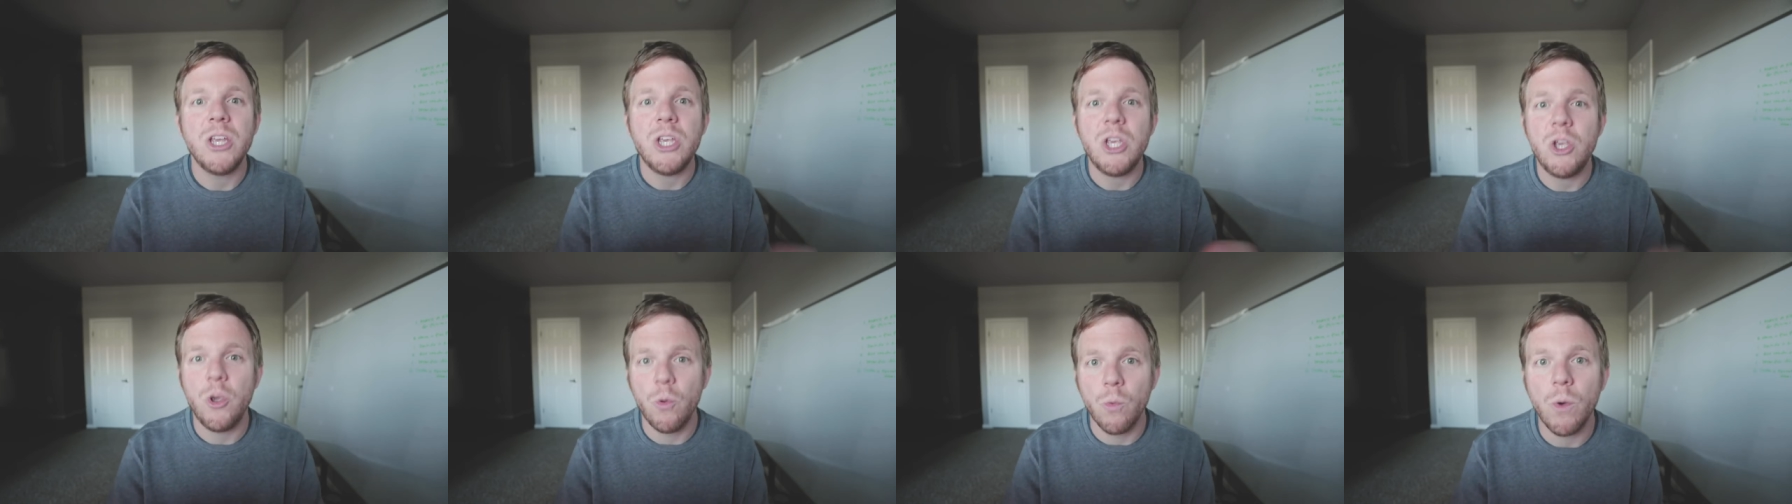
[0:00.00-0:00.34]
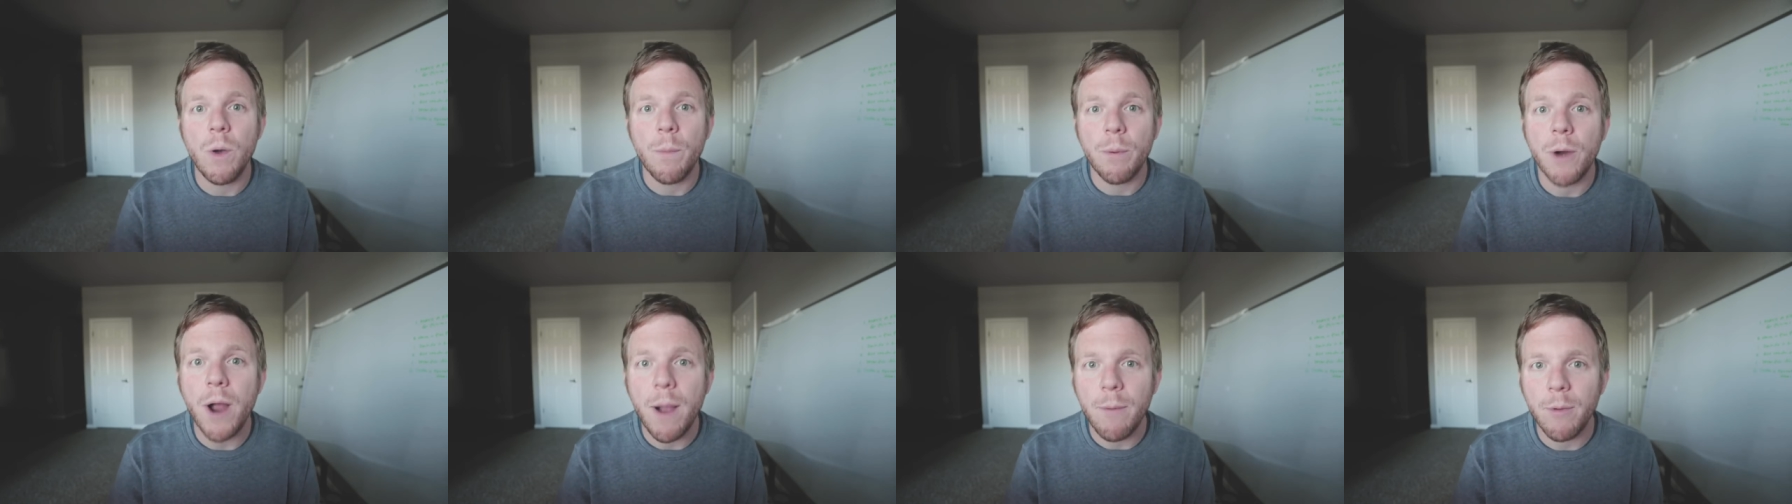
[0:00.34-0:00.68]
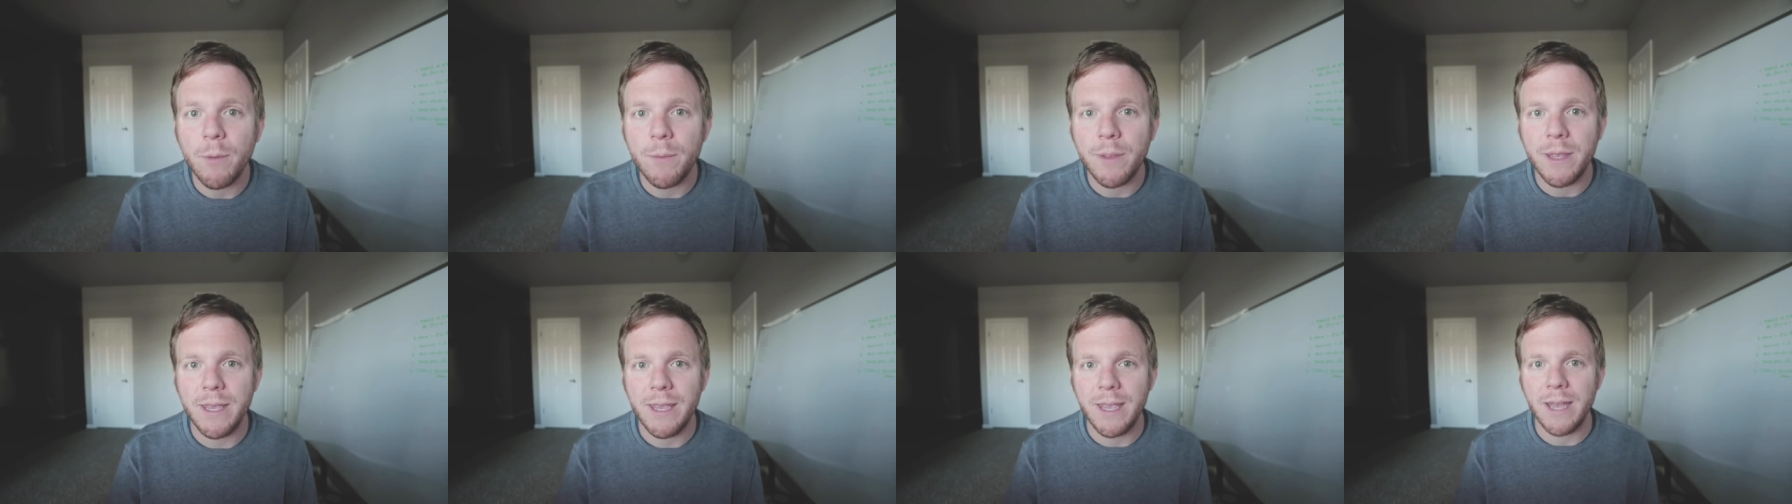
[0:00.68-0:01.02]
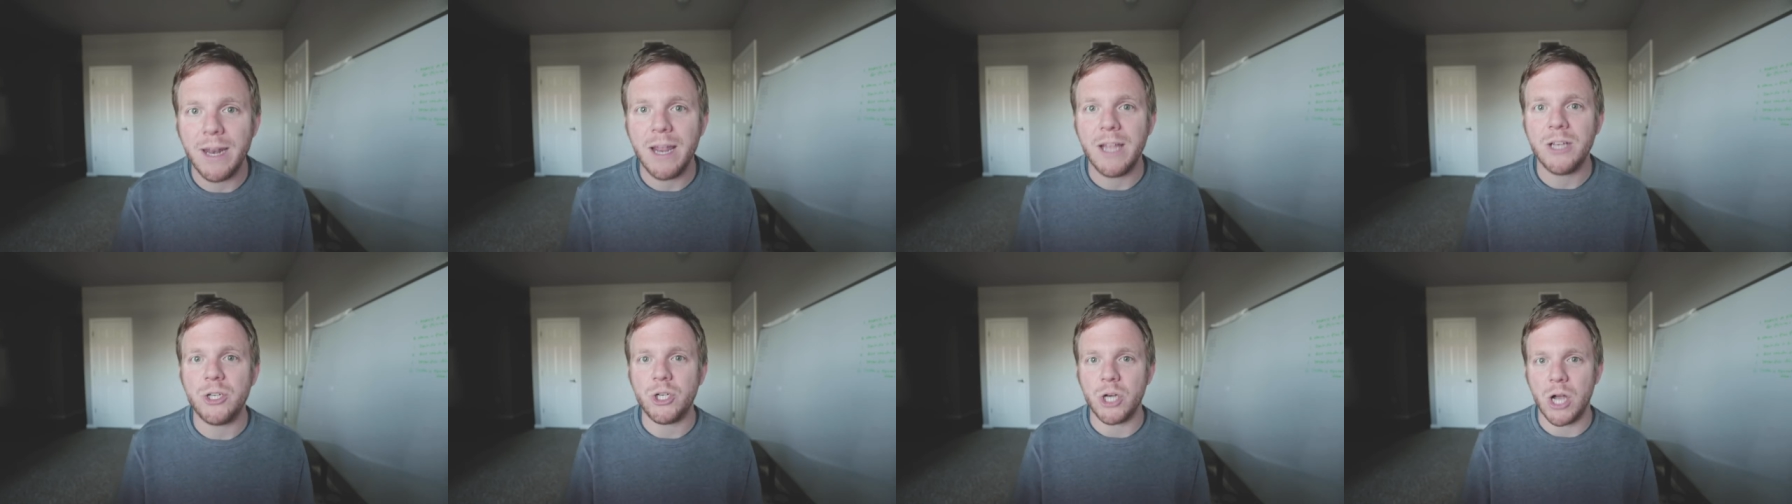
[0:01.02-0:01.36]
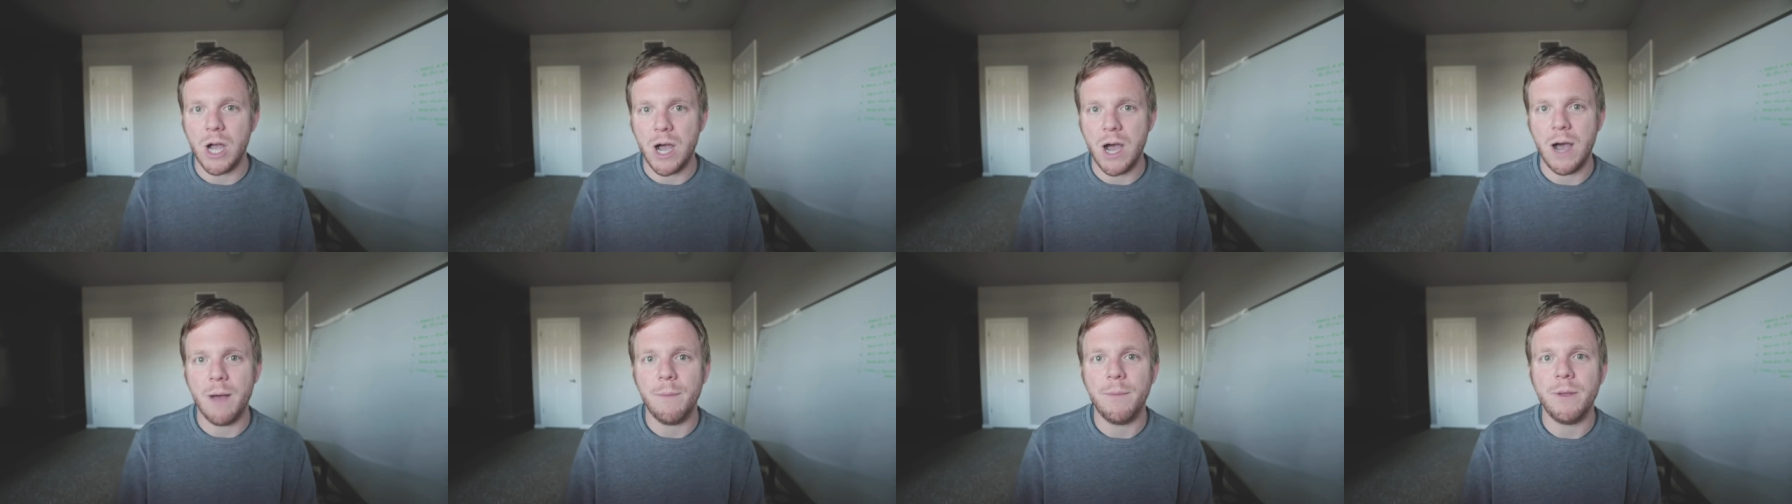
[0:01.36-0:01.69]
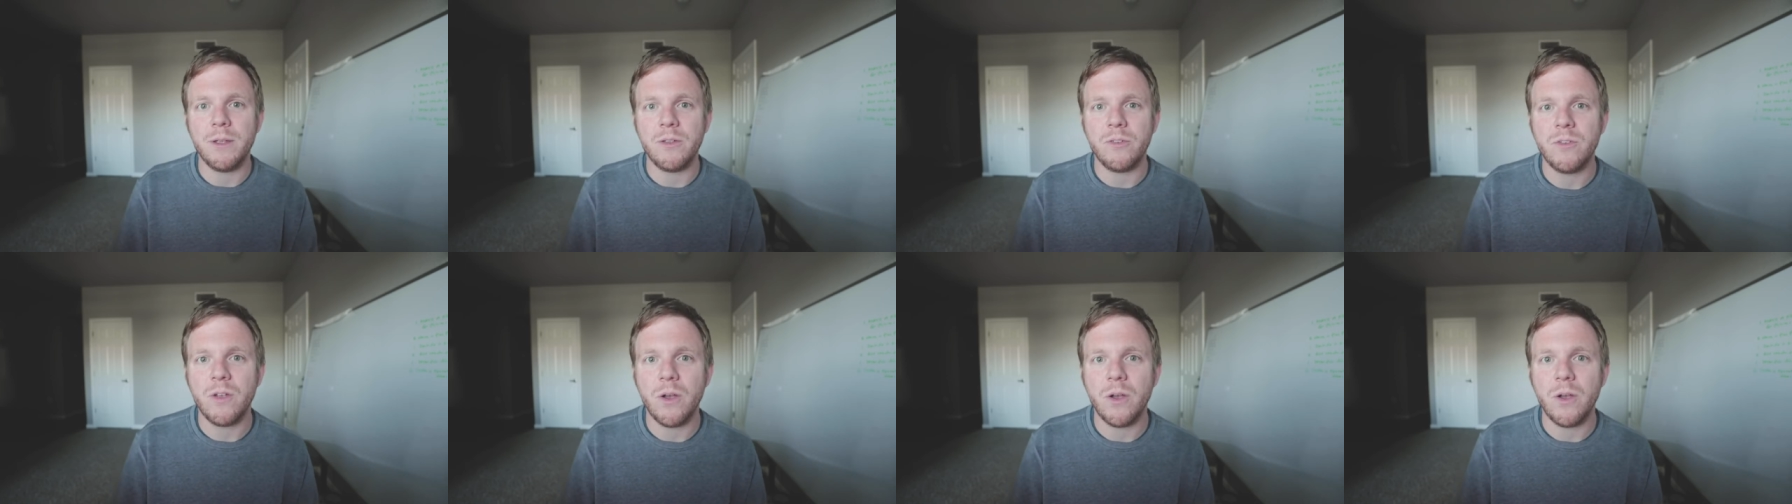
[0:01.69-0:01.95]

you will probably get a job.